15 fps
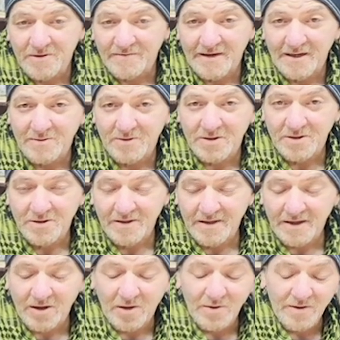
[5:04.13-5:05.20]
available to do
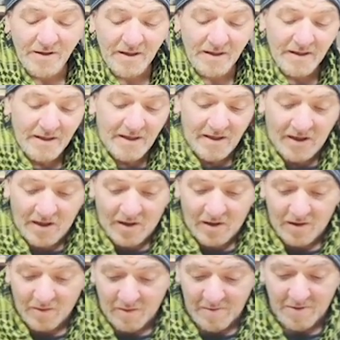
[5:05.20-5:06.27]
that on the
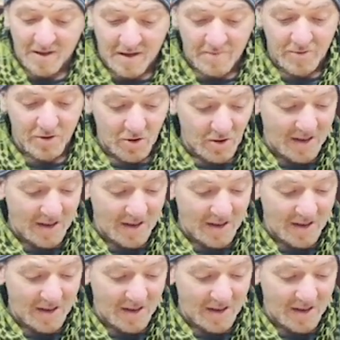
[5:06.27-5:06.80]
website. But you